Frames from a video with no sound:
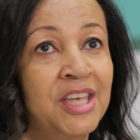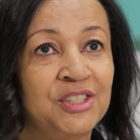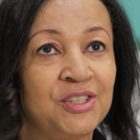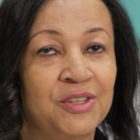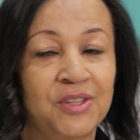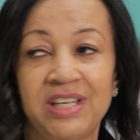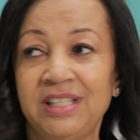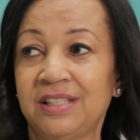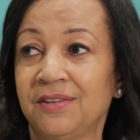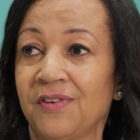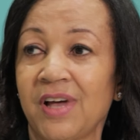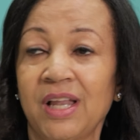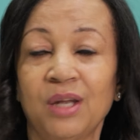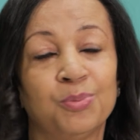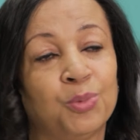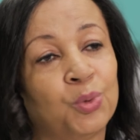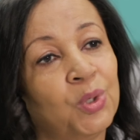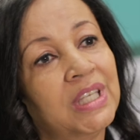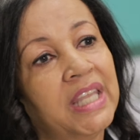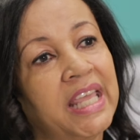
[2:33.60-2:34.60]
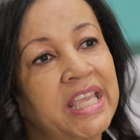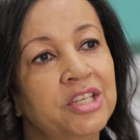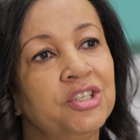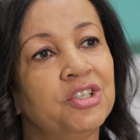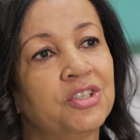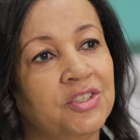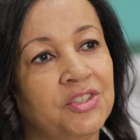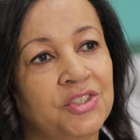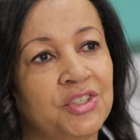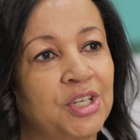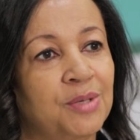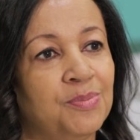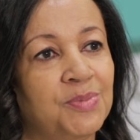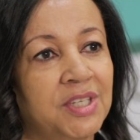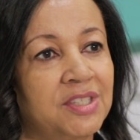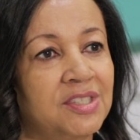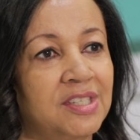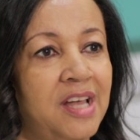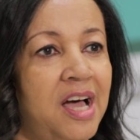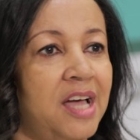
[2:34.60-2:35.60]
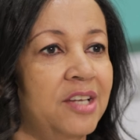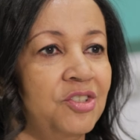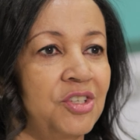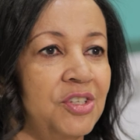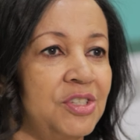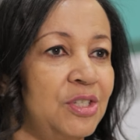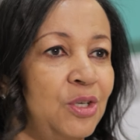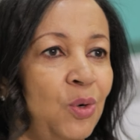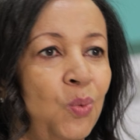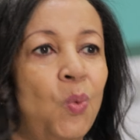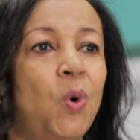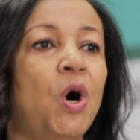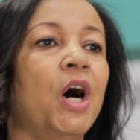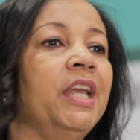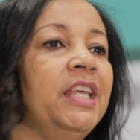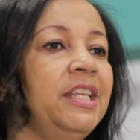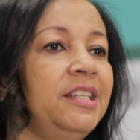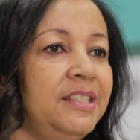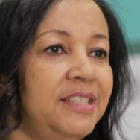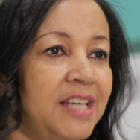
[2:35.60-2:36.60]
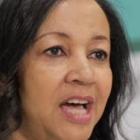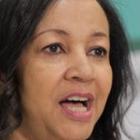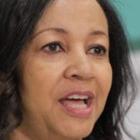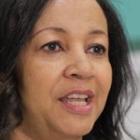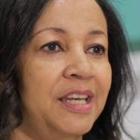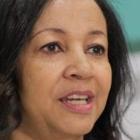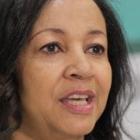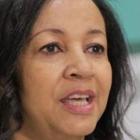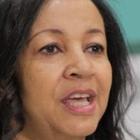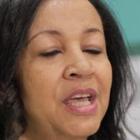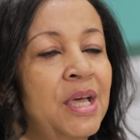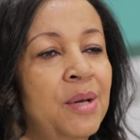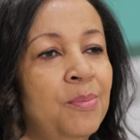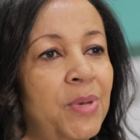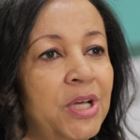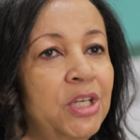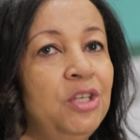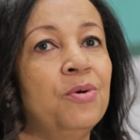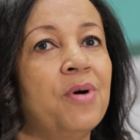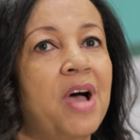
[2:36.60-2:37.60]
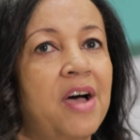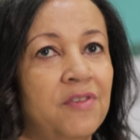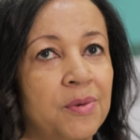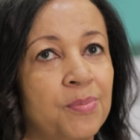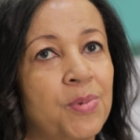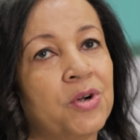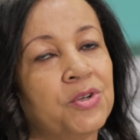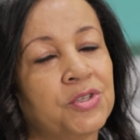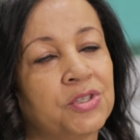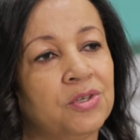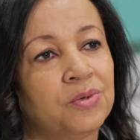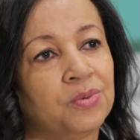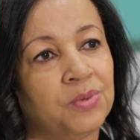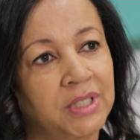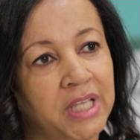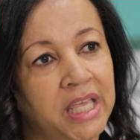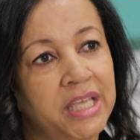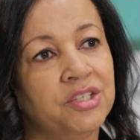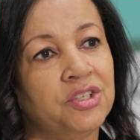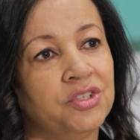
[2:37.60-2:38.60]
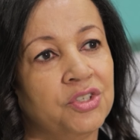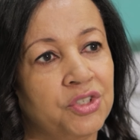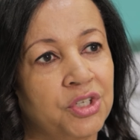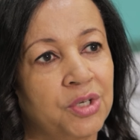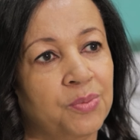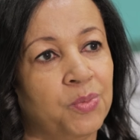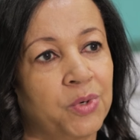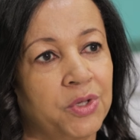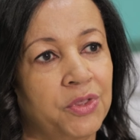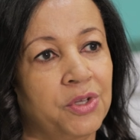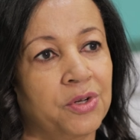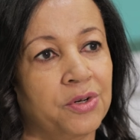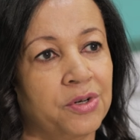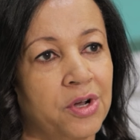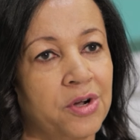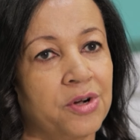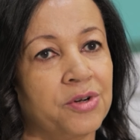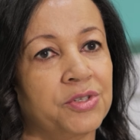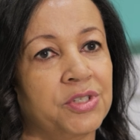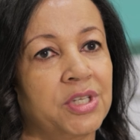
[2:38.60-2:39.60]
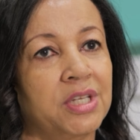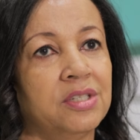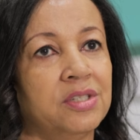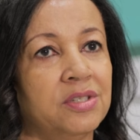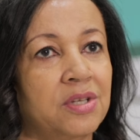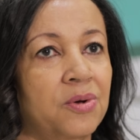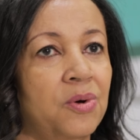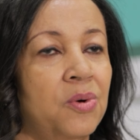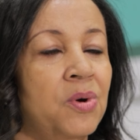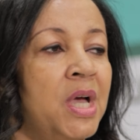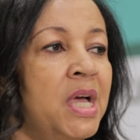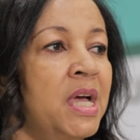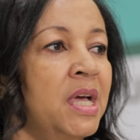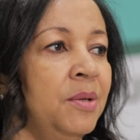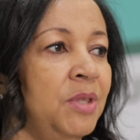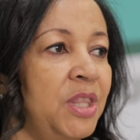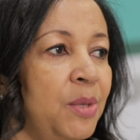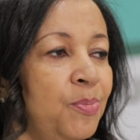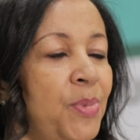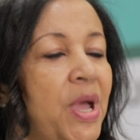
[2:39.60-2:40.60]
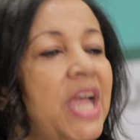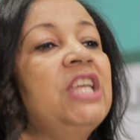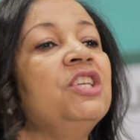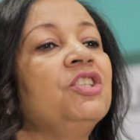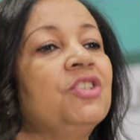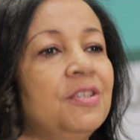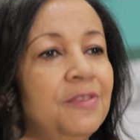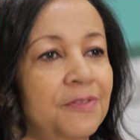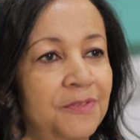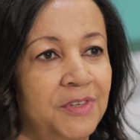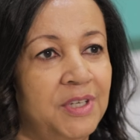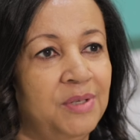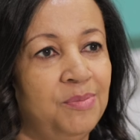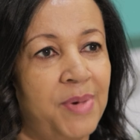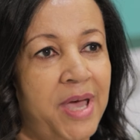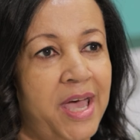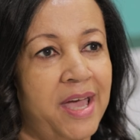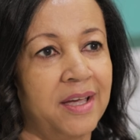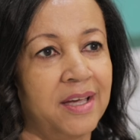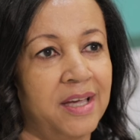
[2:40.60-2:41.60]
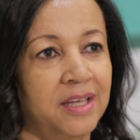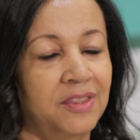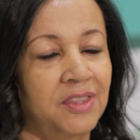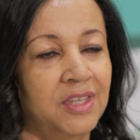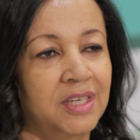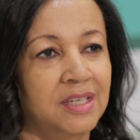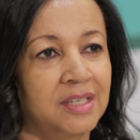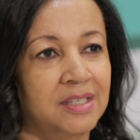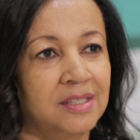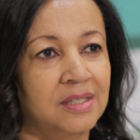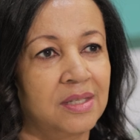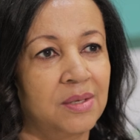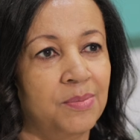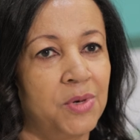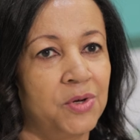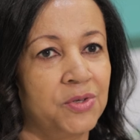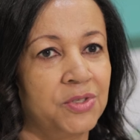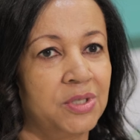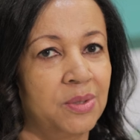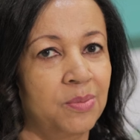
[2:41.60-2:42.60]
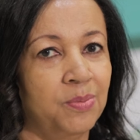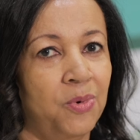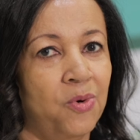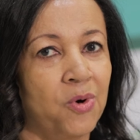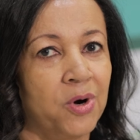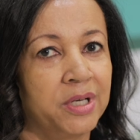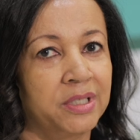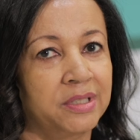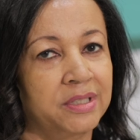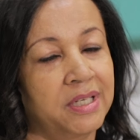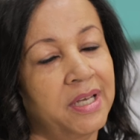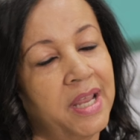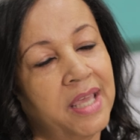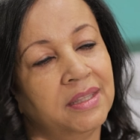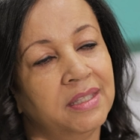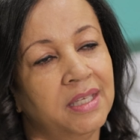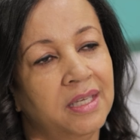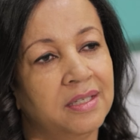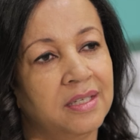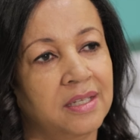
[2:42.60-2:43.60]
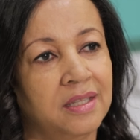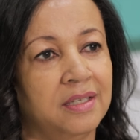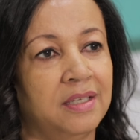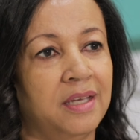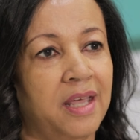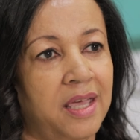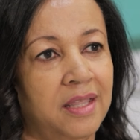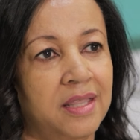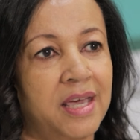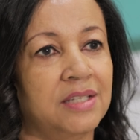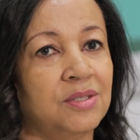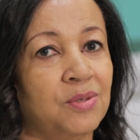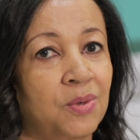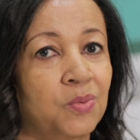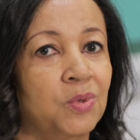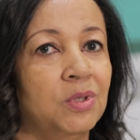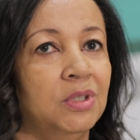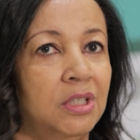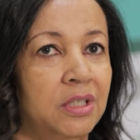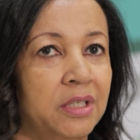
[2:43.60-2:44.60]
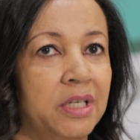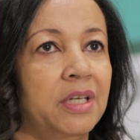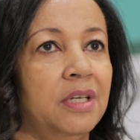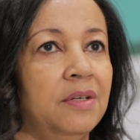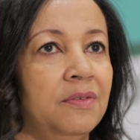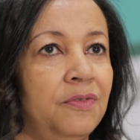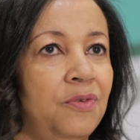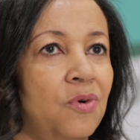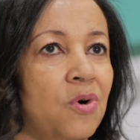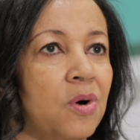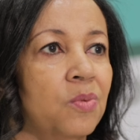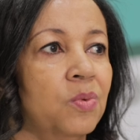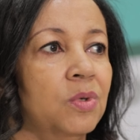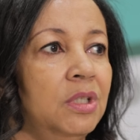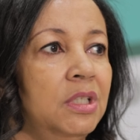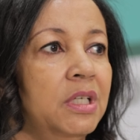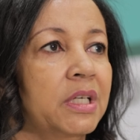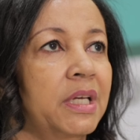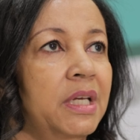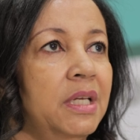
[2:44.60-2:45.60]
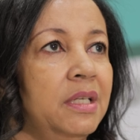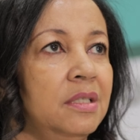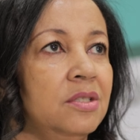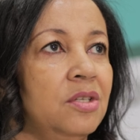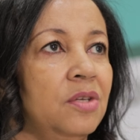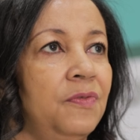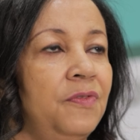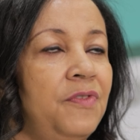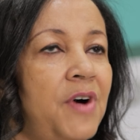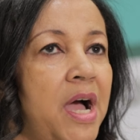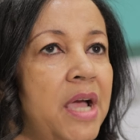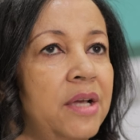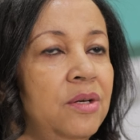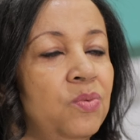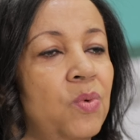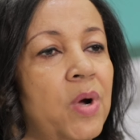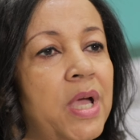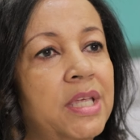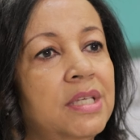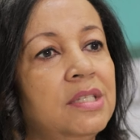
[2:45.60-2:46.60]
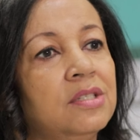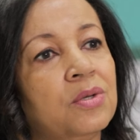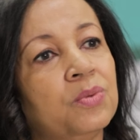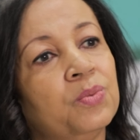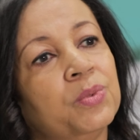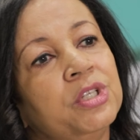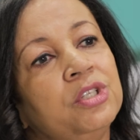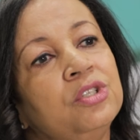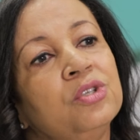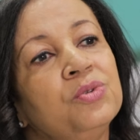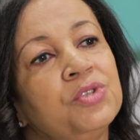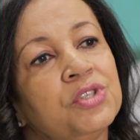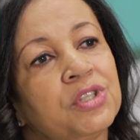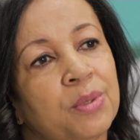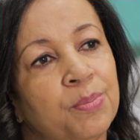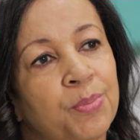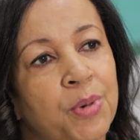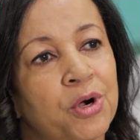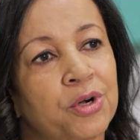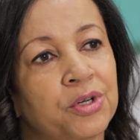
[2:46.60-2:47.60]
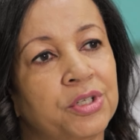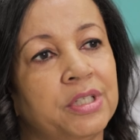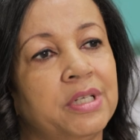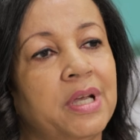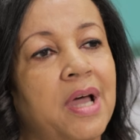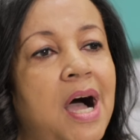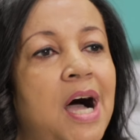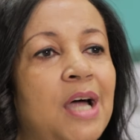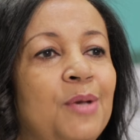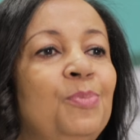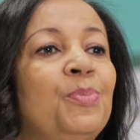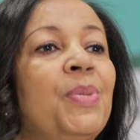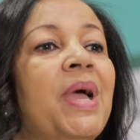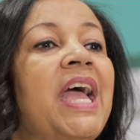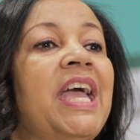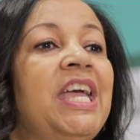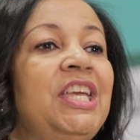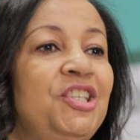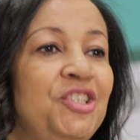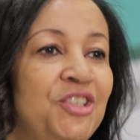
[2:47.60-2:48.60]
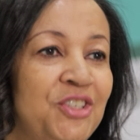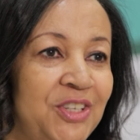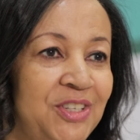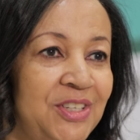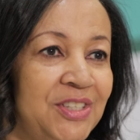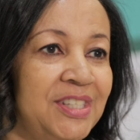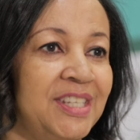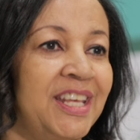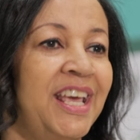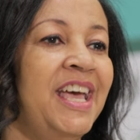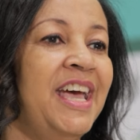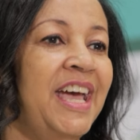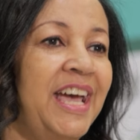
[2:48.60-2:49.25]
So they develop relationships. It's not just a one and done, but you have a personal relationship with your nurse. And so the patient feedback, I think, is the most important. And at the end of the day, that's what we're looking for. We're looking to find ways to reduce the burden on patients.